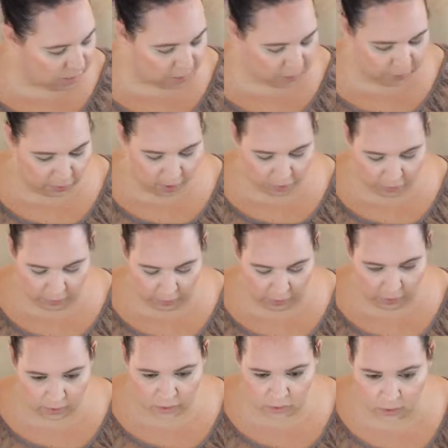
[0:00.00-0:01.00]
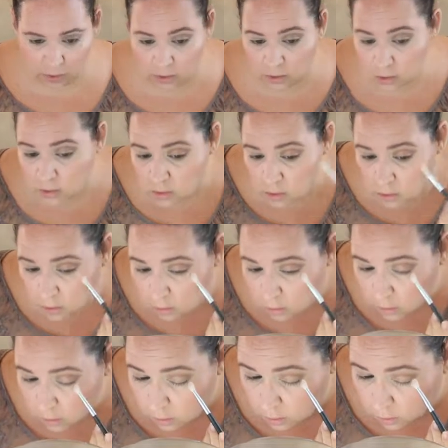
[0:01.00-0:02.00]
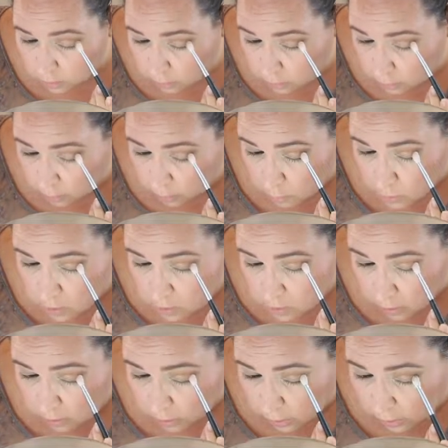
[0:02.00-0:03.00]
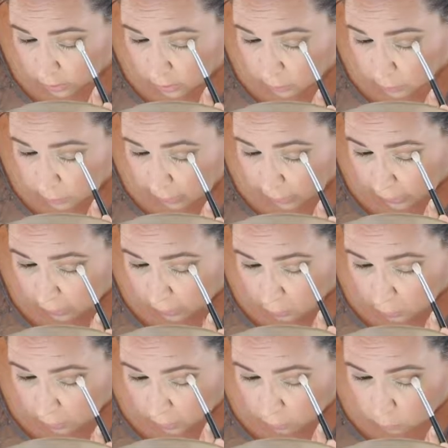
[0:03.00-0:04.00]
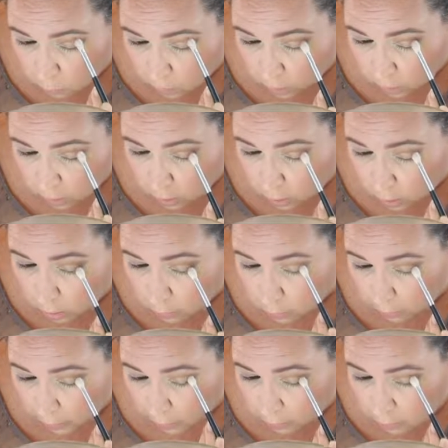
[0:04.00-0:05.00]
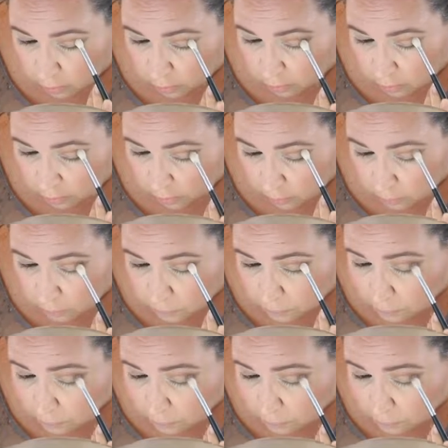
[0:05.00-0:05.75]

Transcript: tapping off my excess, and then I'm just gonna kind of pat it where I want it on my outer V.